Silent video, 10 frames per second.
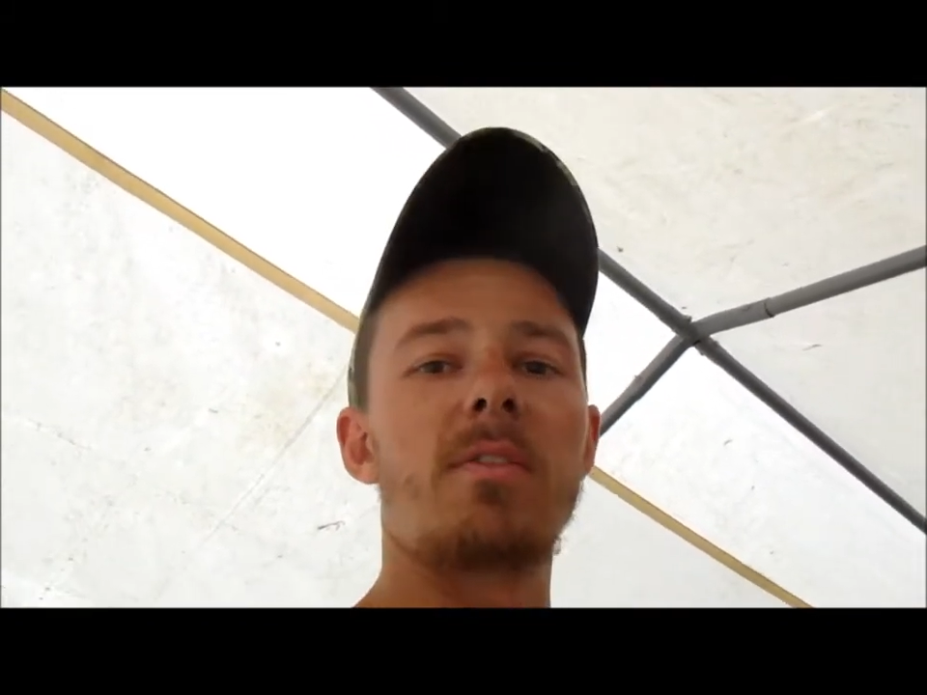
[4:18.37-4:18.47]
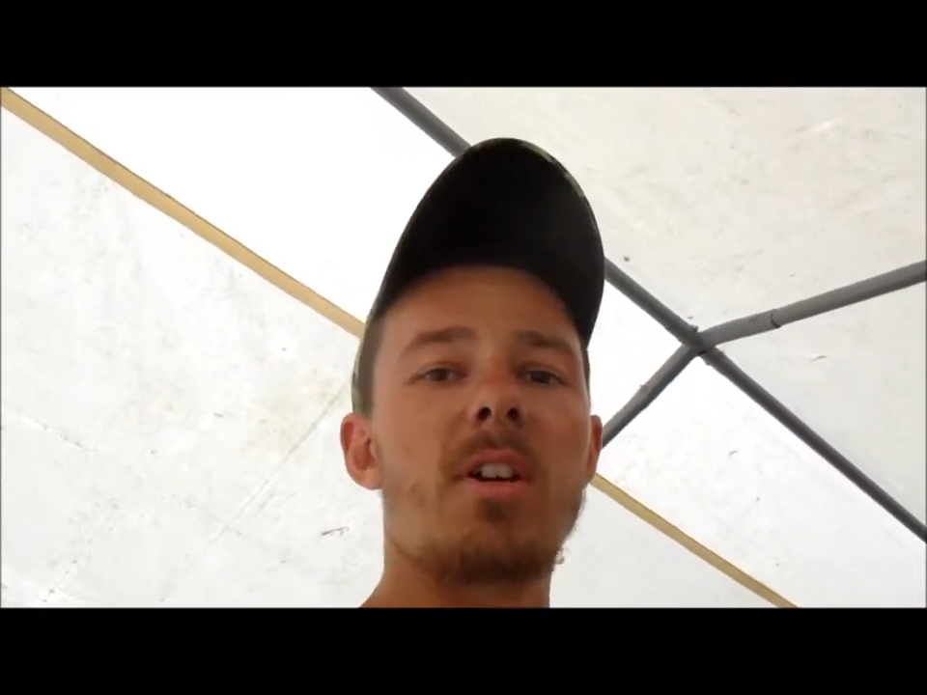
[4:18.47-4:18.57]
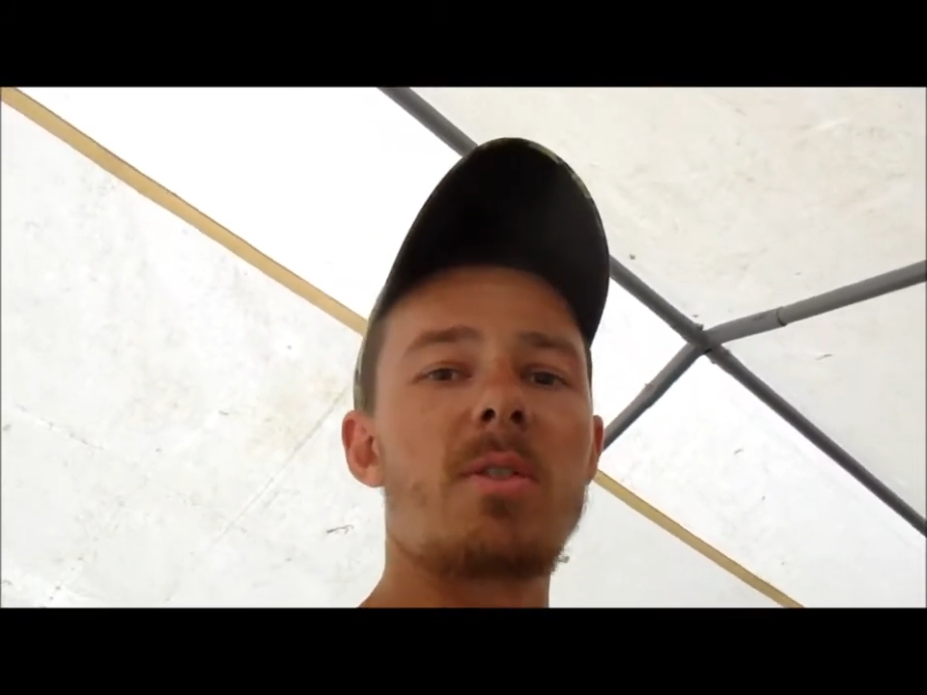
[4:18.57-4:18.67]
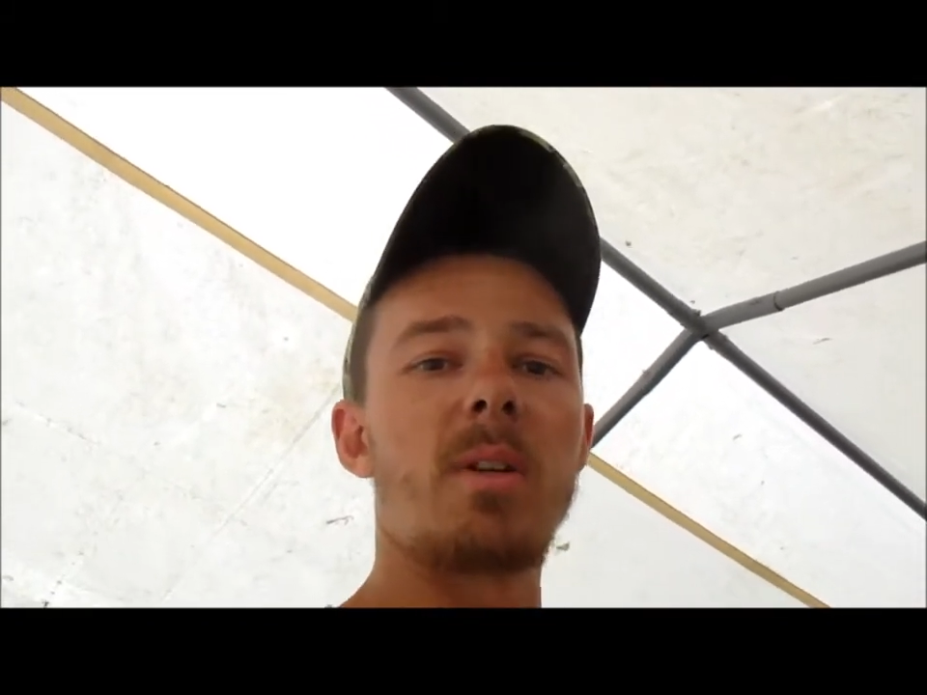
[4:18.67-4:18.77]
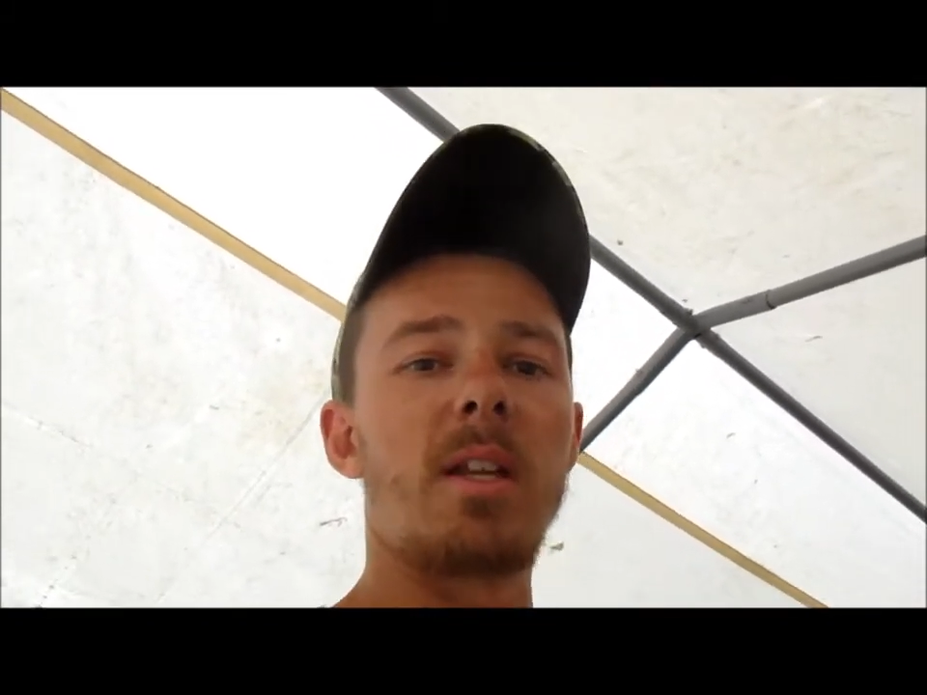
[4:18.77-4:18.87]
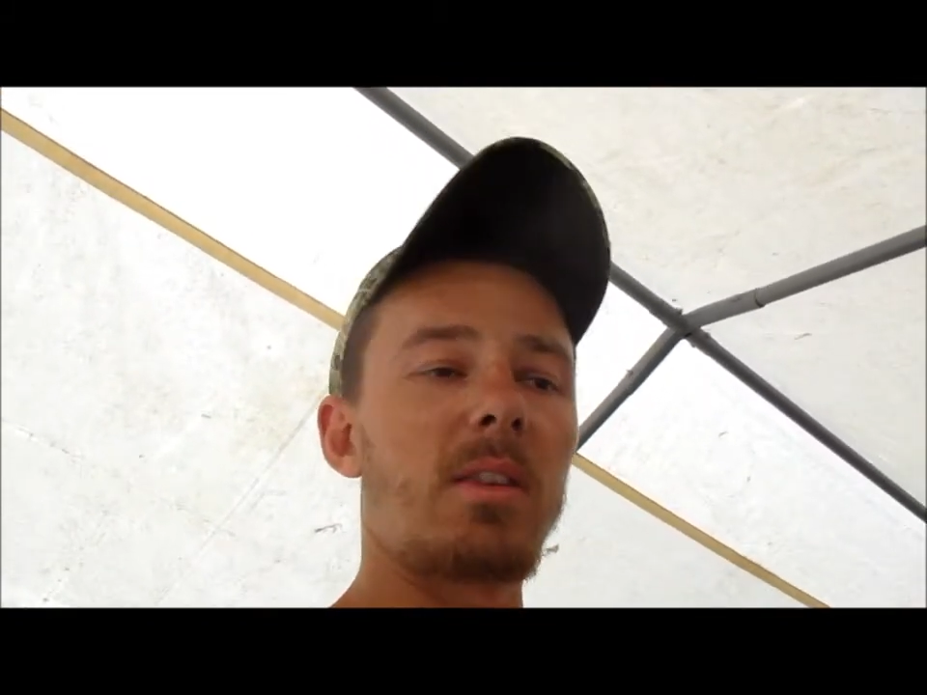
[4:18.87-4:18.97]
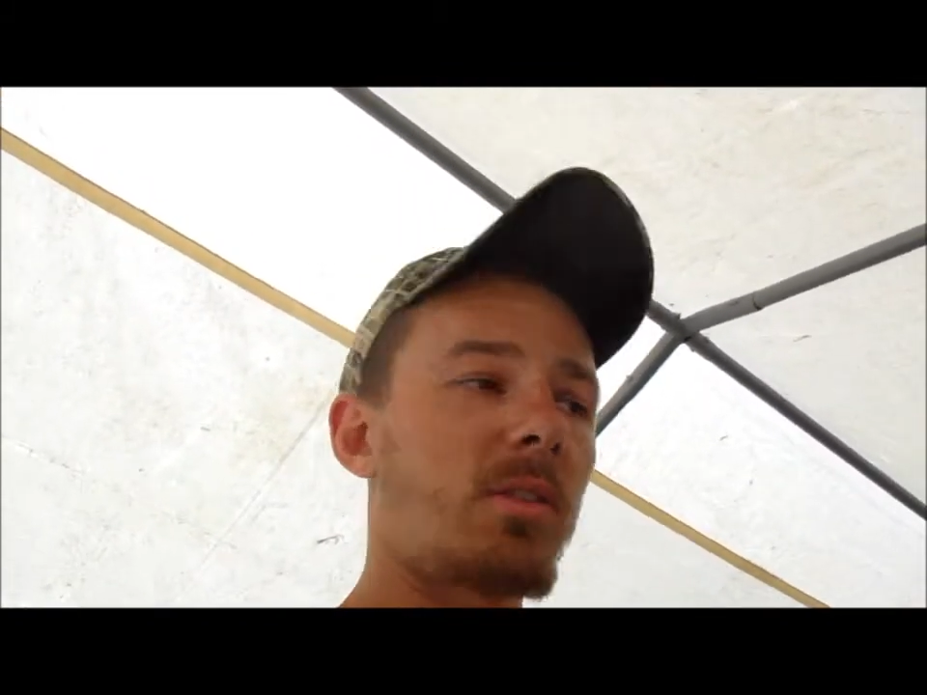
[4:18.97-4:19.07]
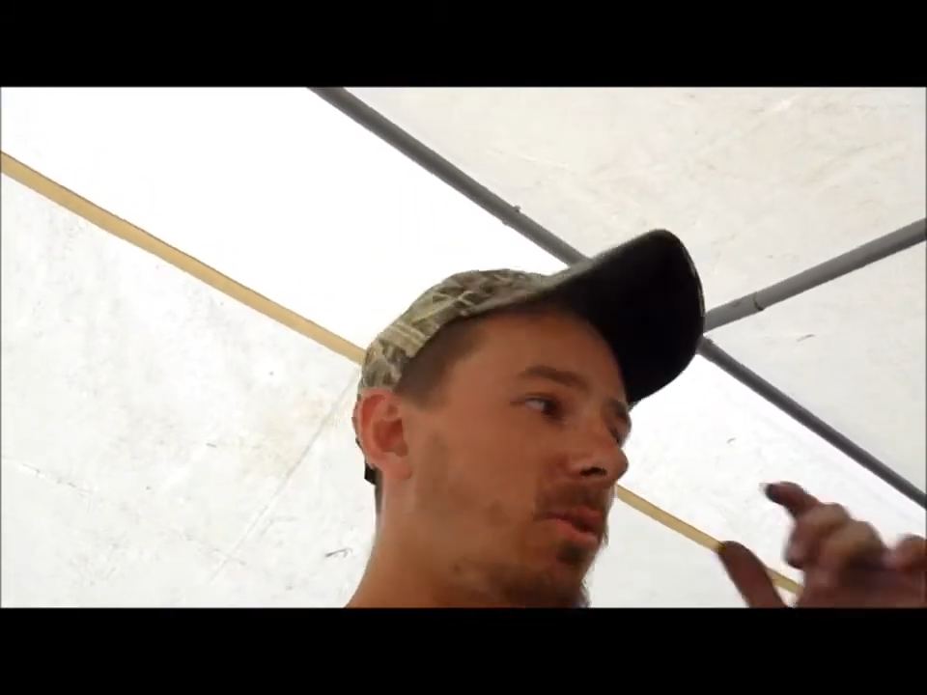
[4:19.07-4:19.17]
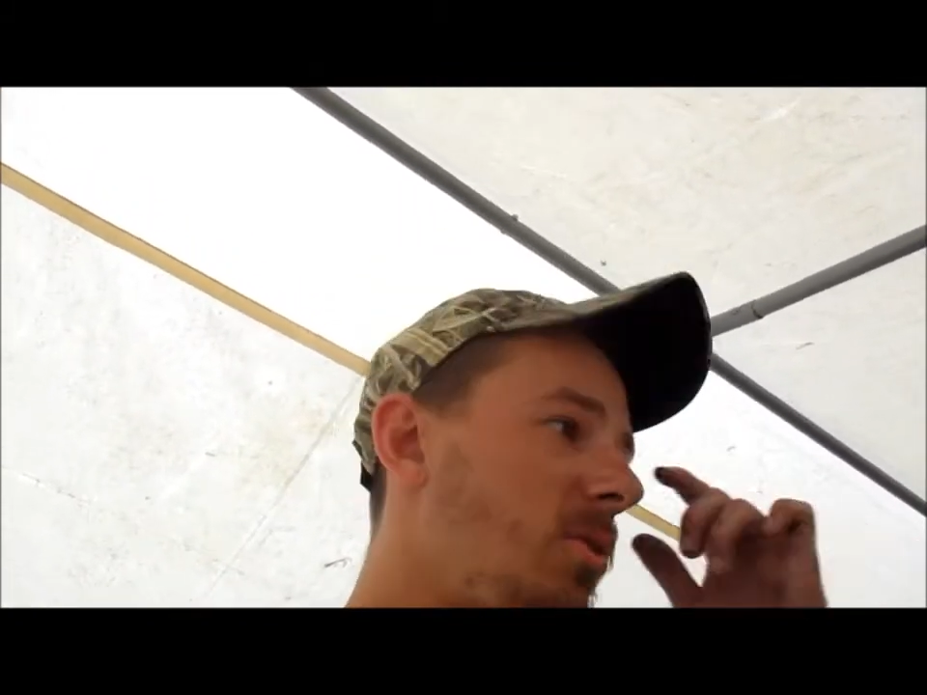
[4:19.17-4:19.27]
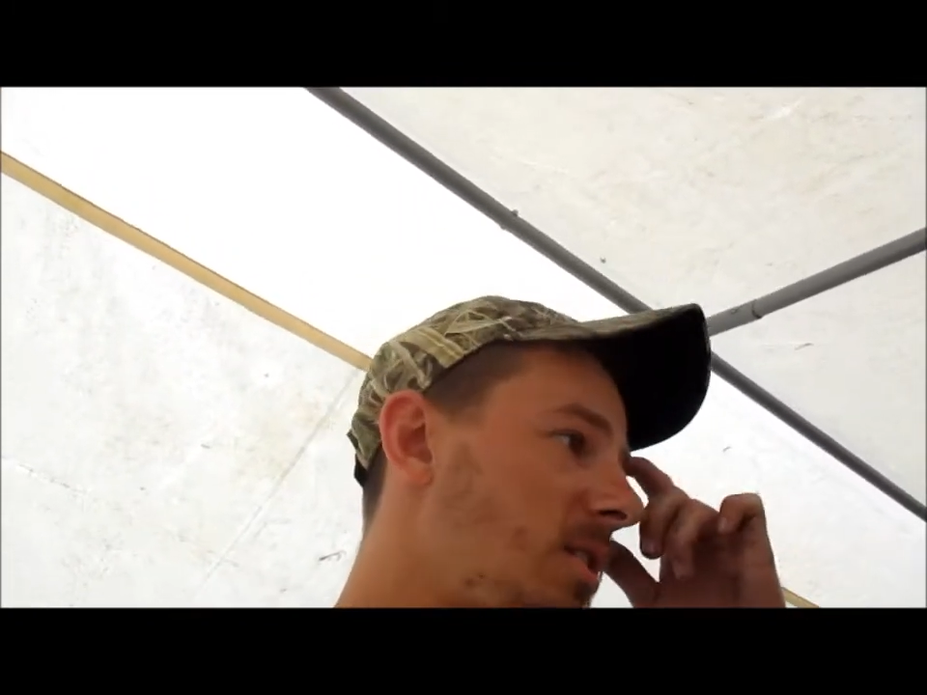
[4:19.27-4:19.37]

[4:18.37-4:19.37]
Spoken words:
first when I get those.